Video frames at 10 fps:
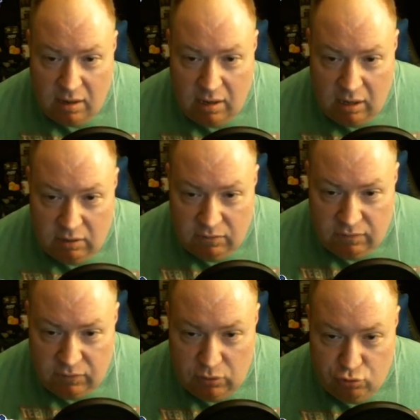
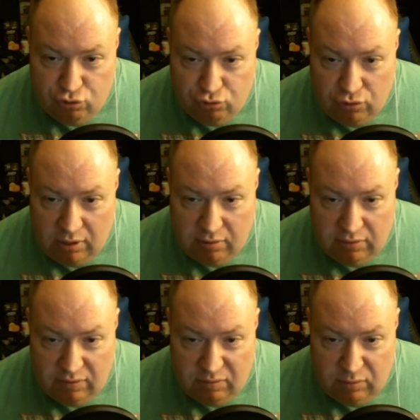if you trigger
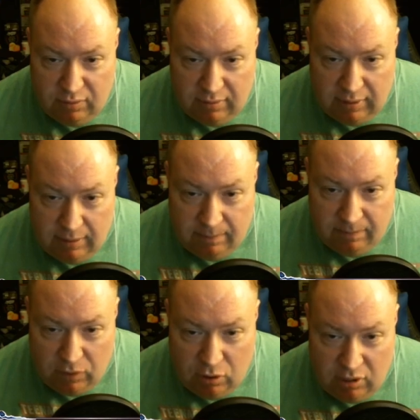this ability,
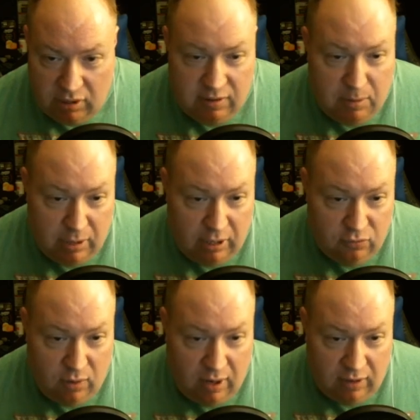you can intimidate
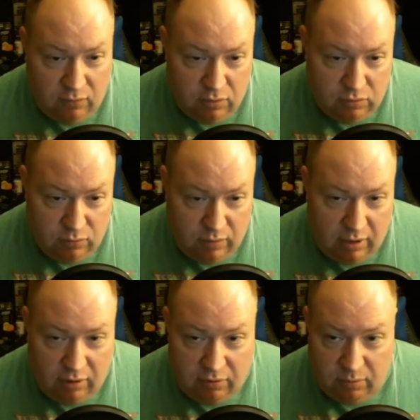twice, once with
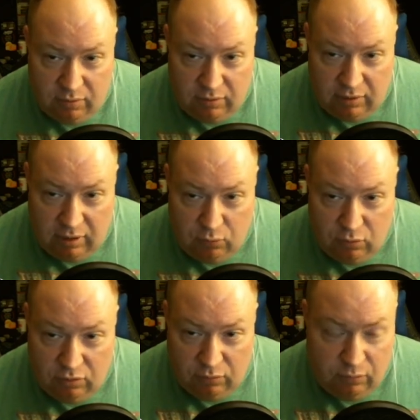Rhinar's ability and
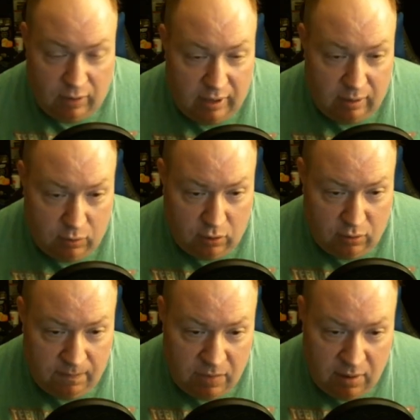once with Wrecking
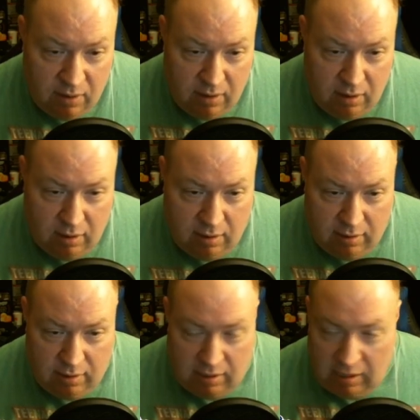Ball.
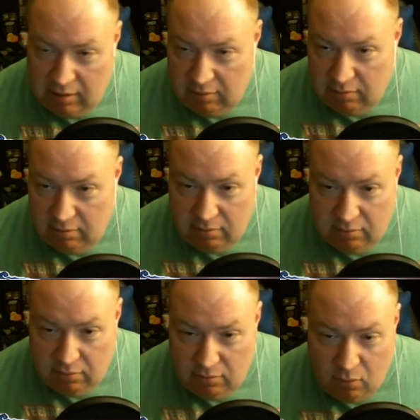And,
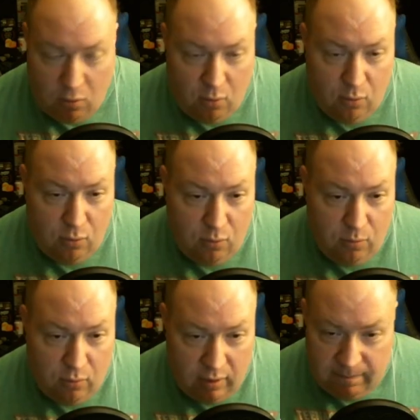oh
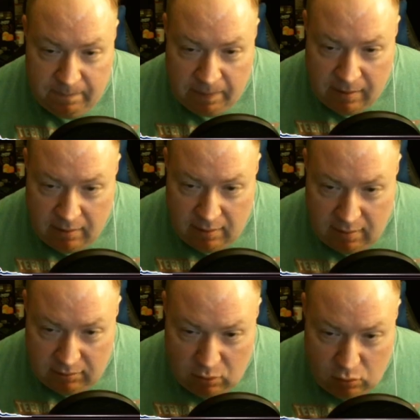boy.
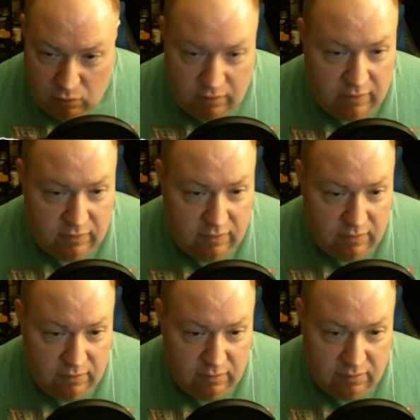Now, no defense
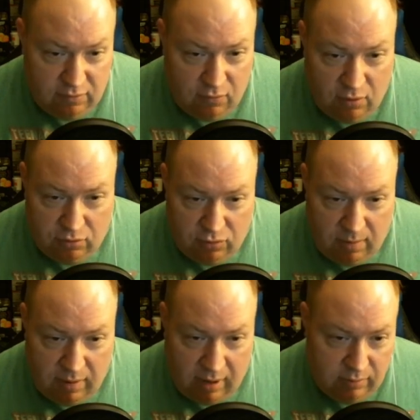is a
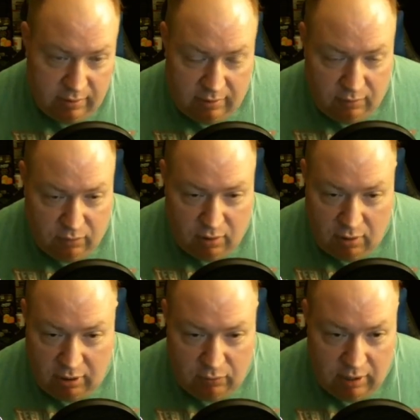drawback, but we're
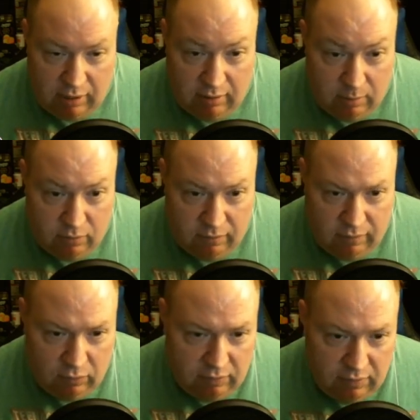already running a number of
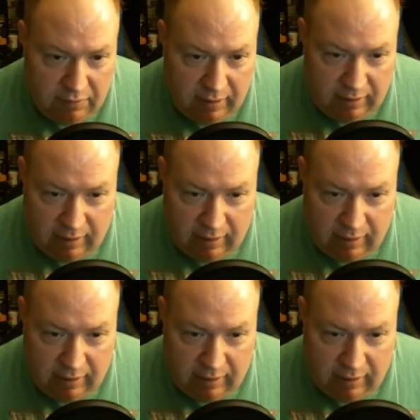those in the deck